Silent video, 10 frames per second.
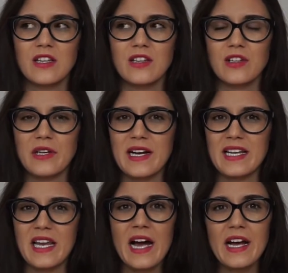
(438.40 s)

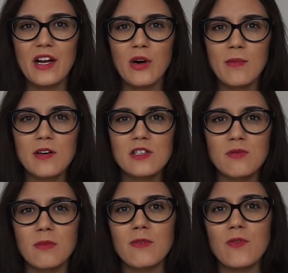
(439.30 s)
nugget
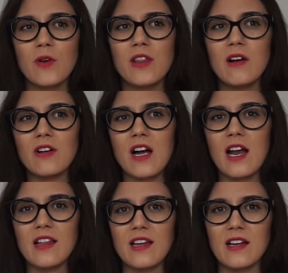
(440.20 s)
almost, where before they were
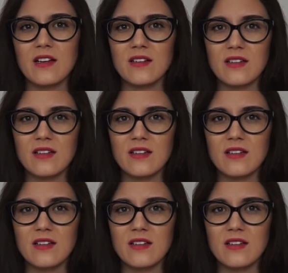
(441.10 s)
kind of like